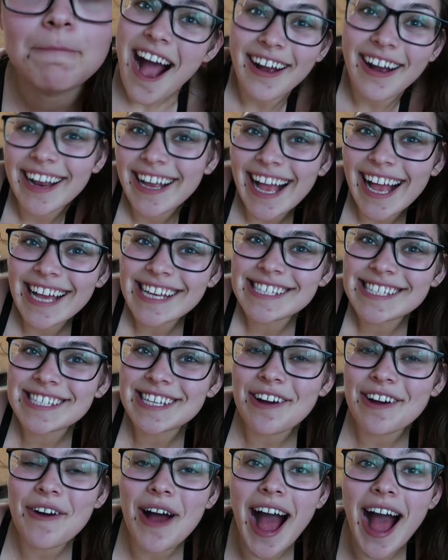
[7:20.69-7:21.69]
Alright guys,
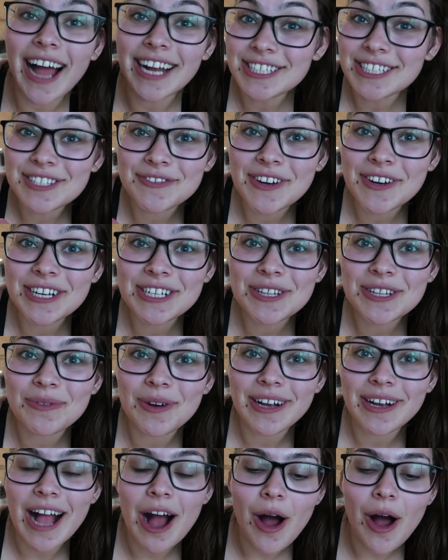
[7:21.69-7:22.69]
so I just finished the
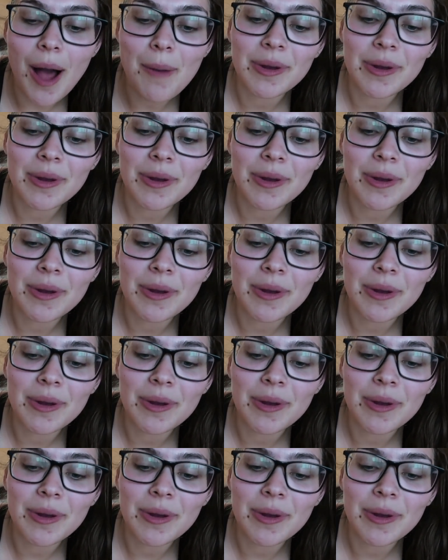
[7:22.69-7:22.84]
workout.